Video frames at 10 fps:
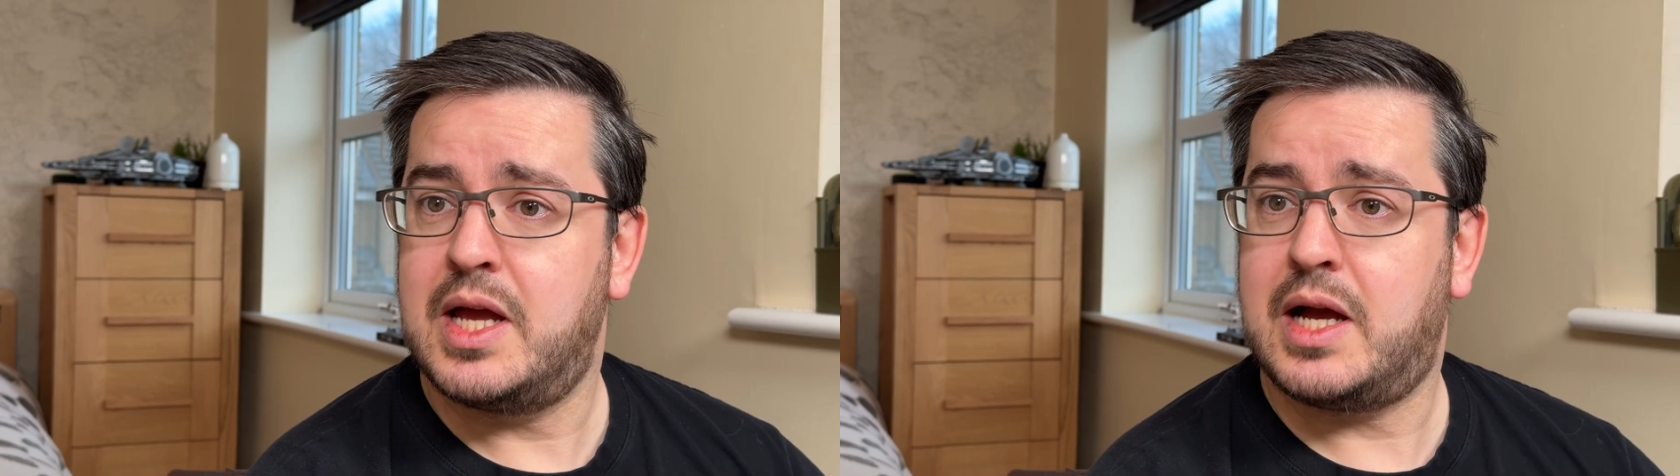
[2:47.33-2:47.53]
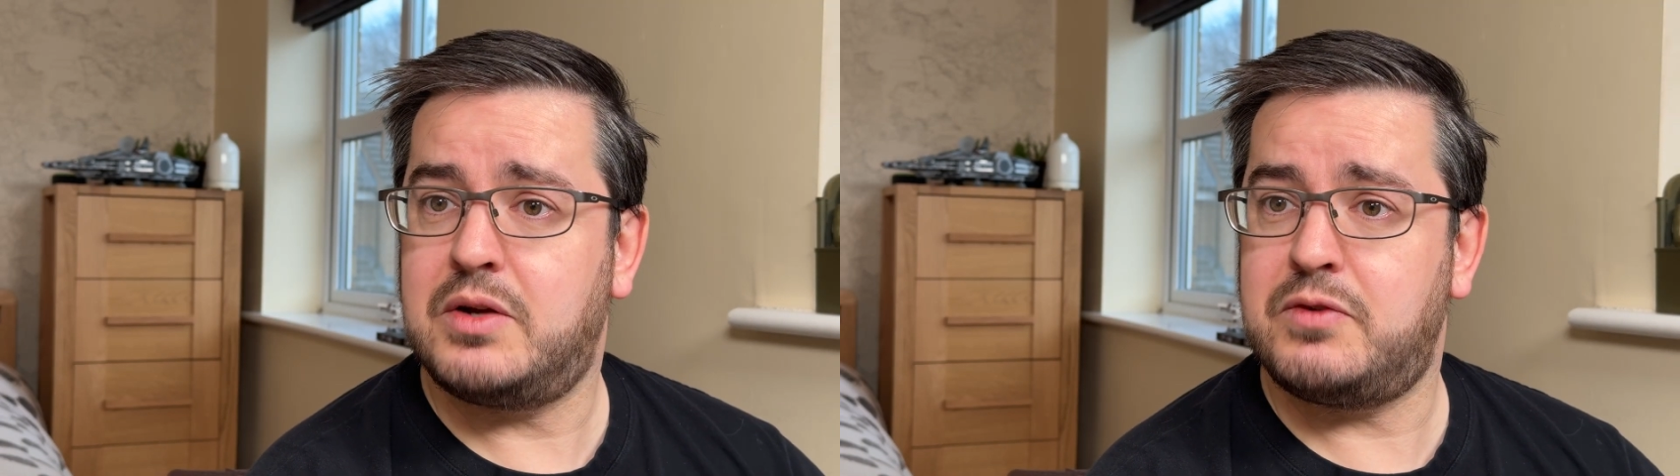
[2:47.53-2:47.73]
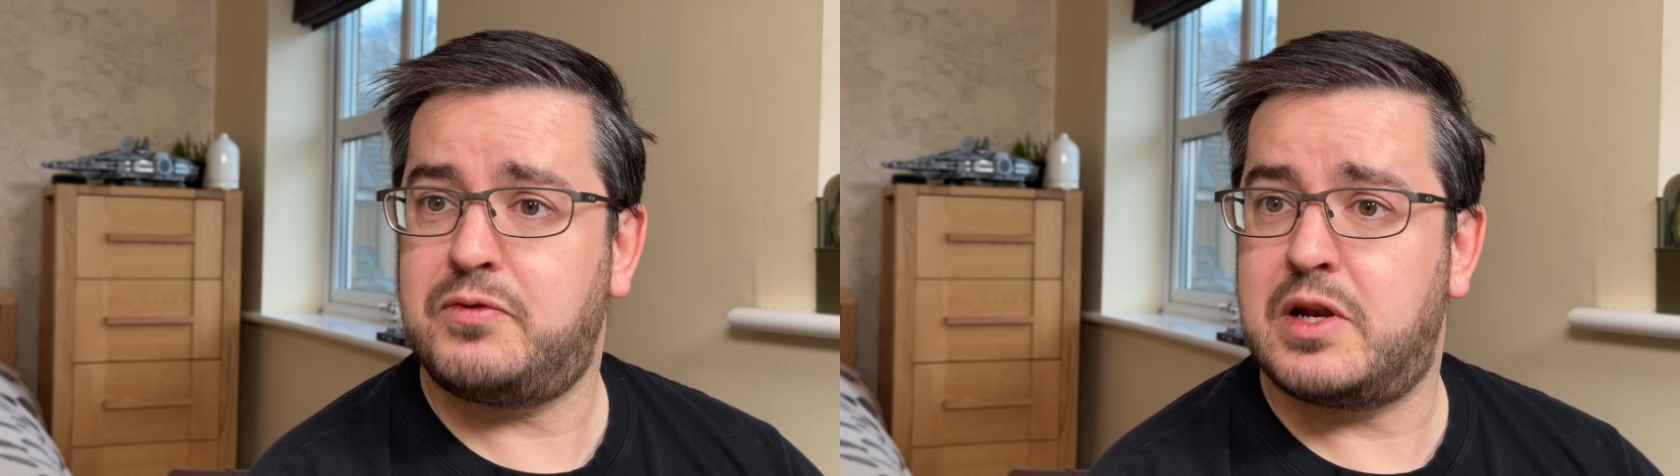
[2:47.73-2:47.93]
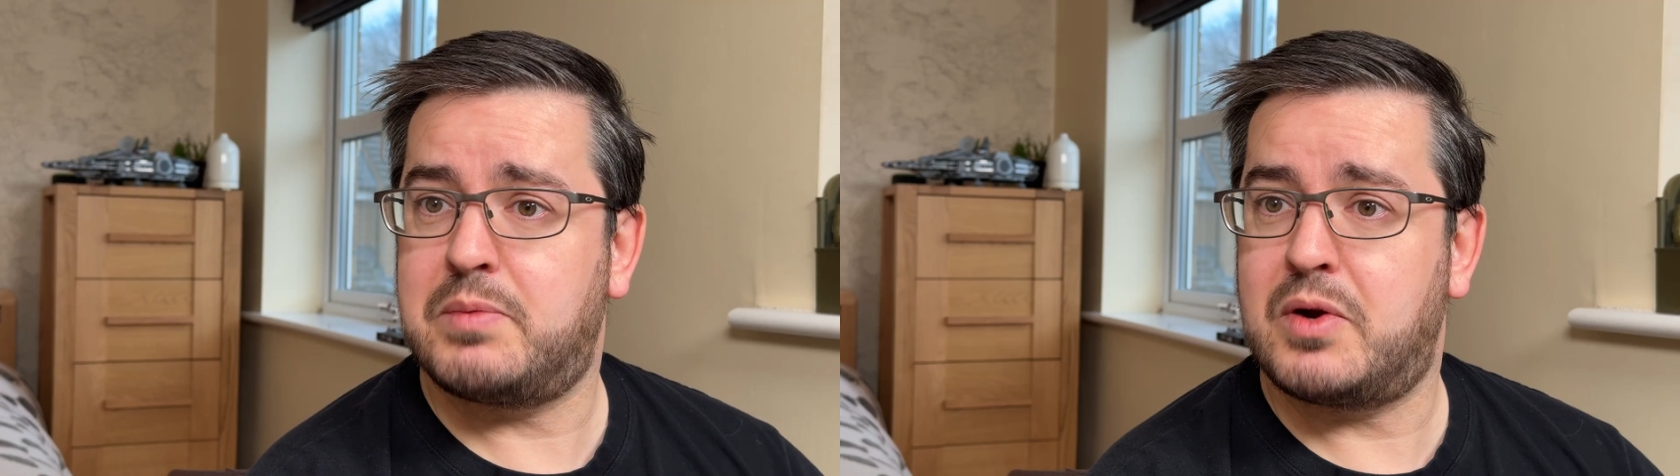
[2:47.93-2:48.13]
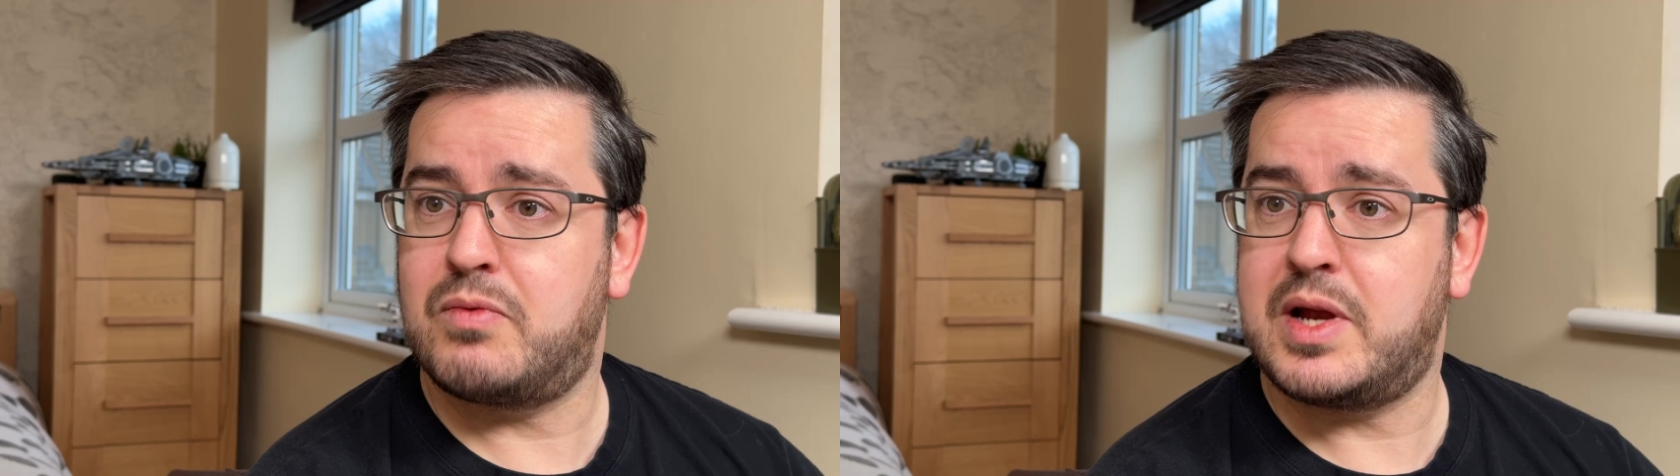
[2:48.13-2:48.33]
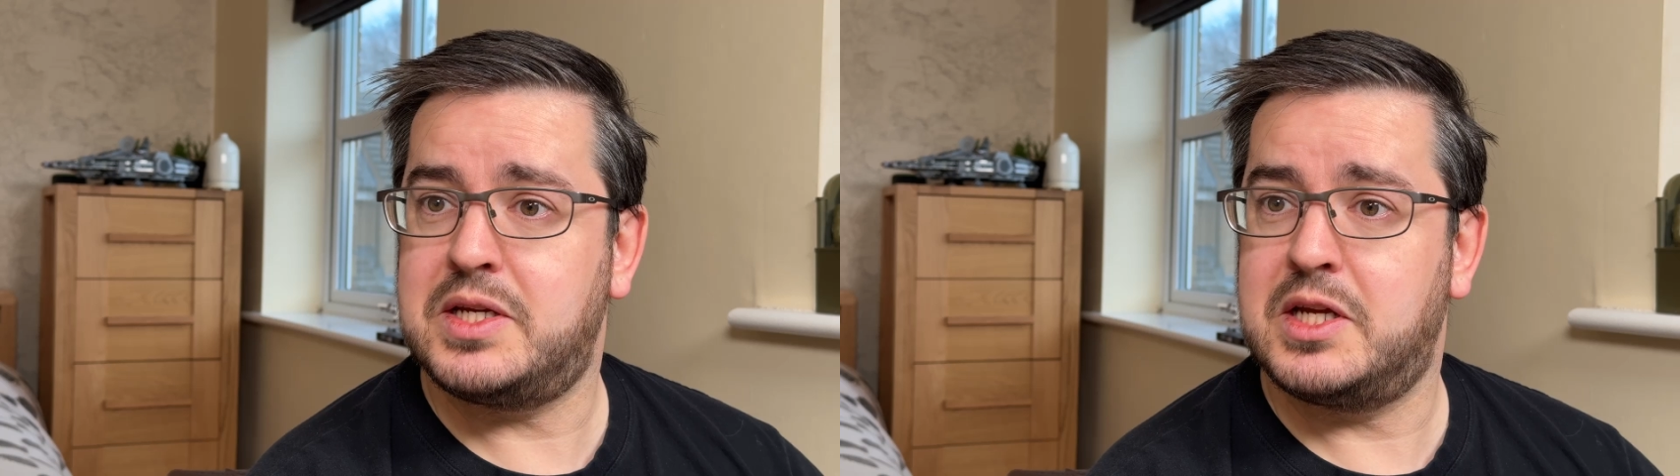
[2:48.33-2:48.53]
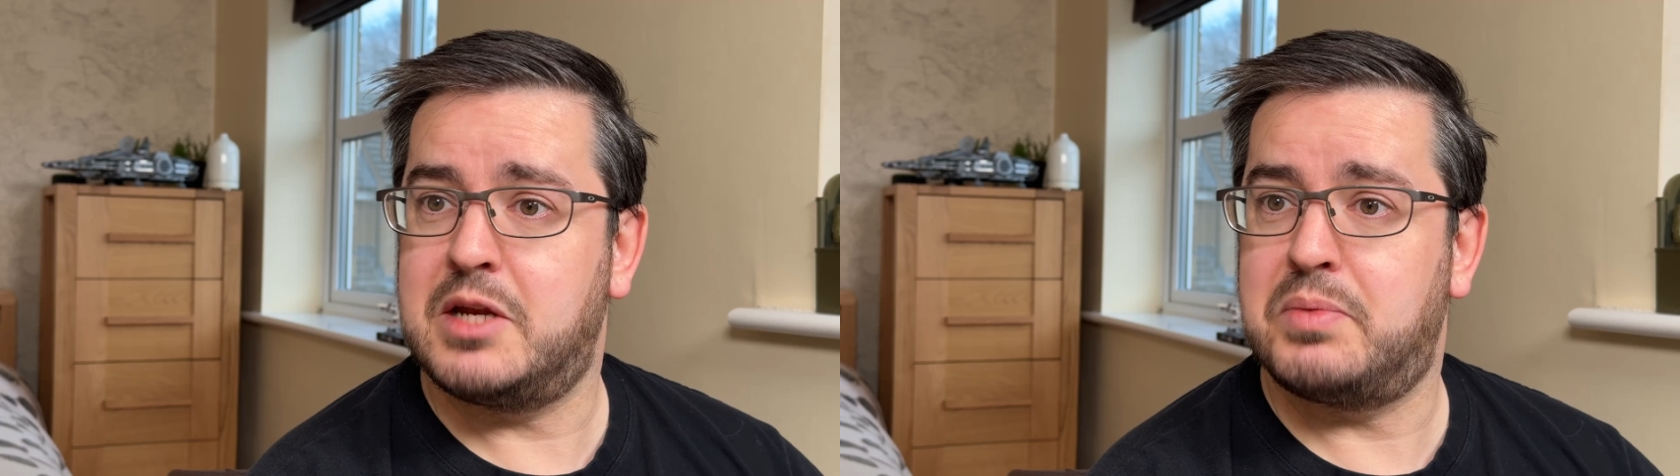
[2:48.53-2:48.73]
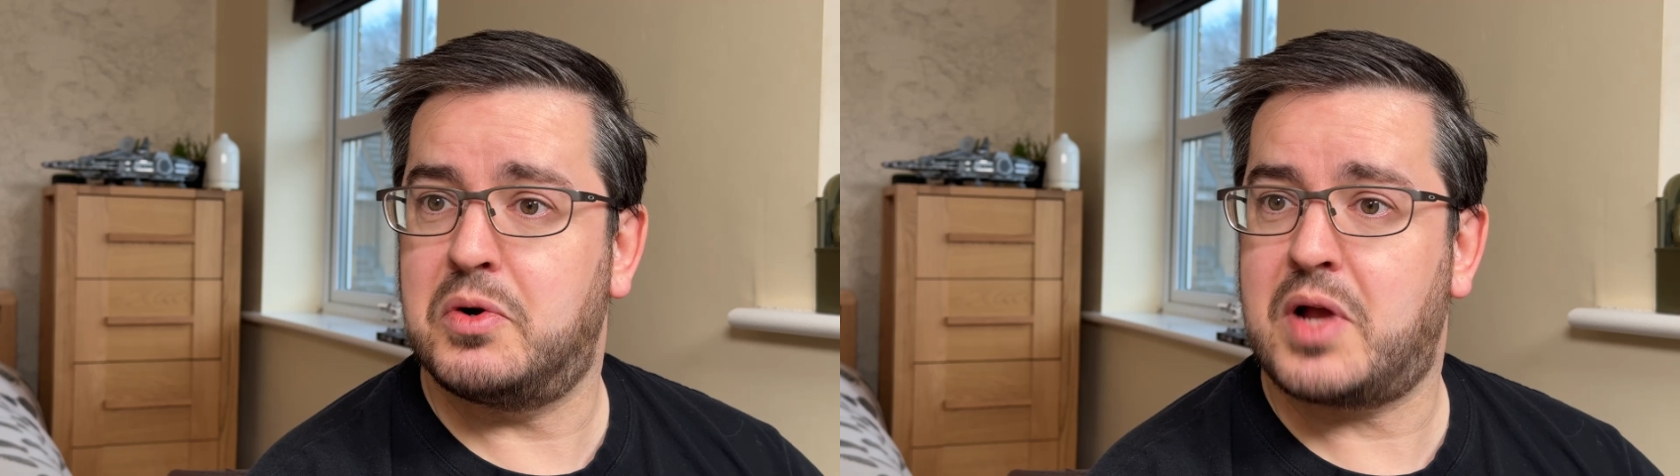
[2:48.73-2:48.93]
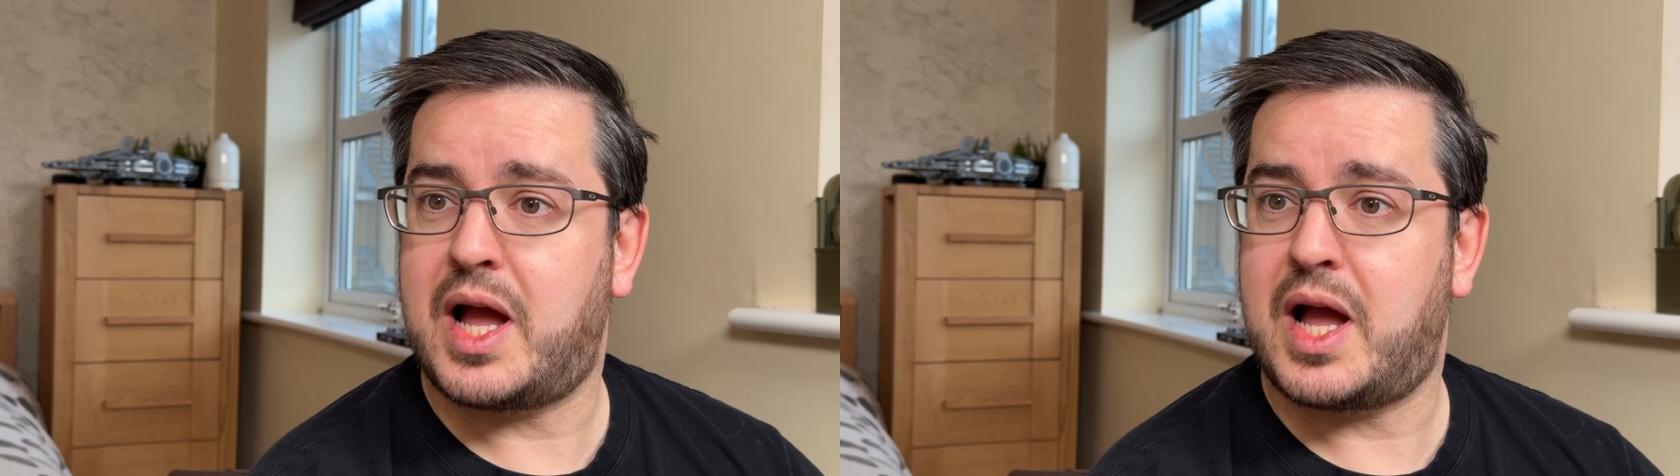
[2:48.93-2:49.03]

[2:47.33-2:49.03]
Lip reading: How do you feel about writing in a book